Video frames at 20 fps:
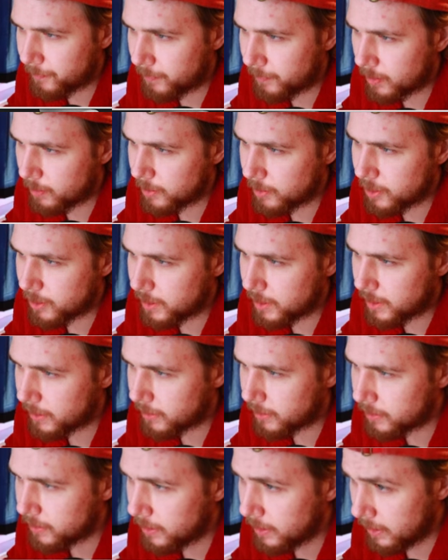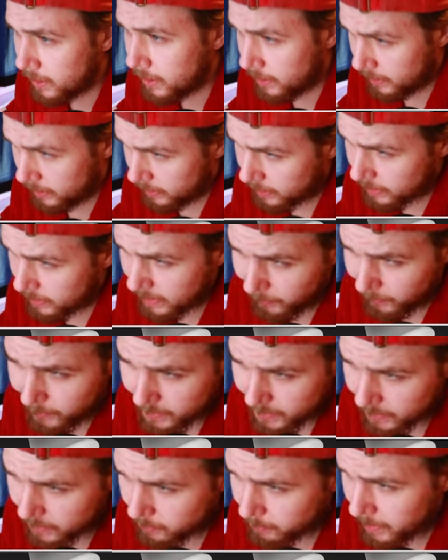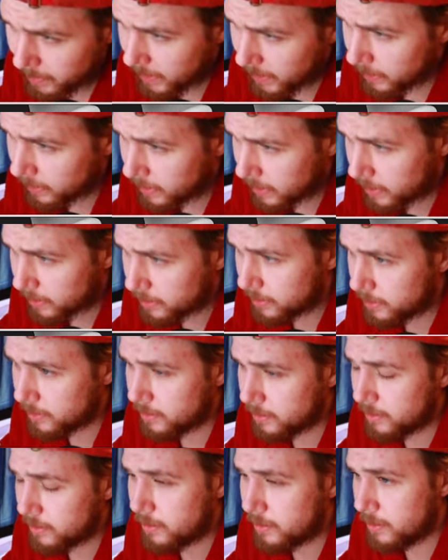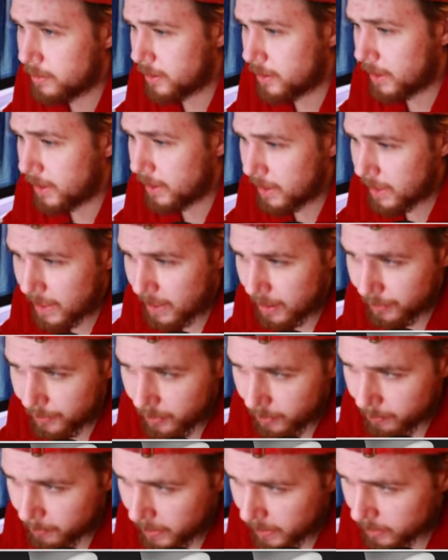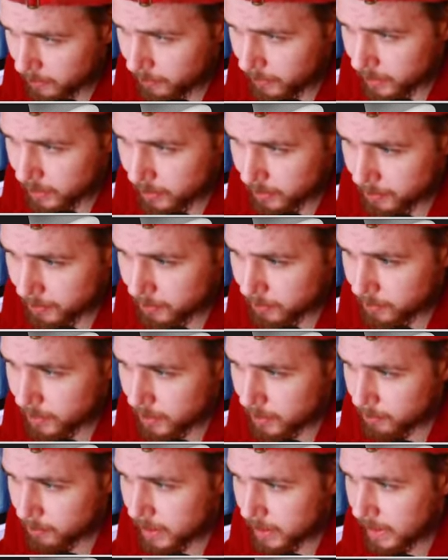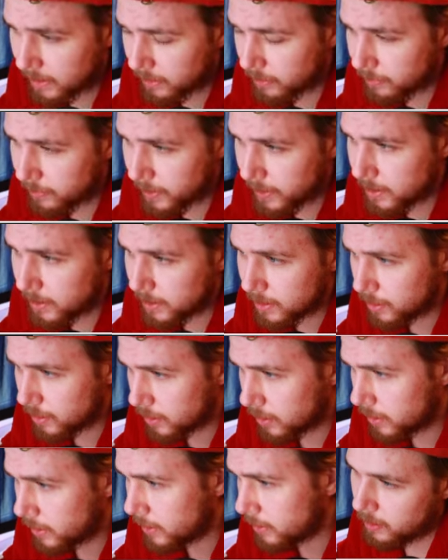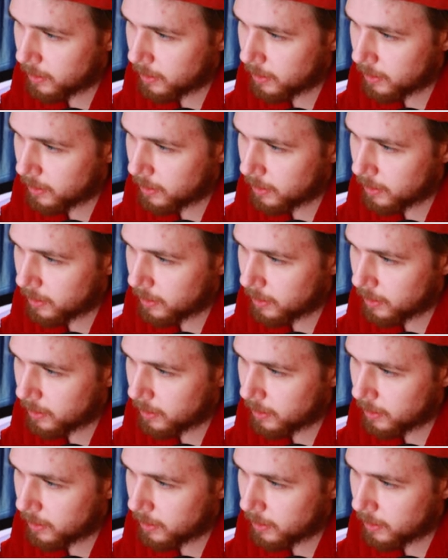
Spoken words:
which is here. Now he's in a mating net. And now there might be some sacrifices lurking.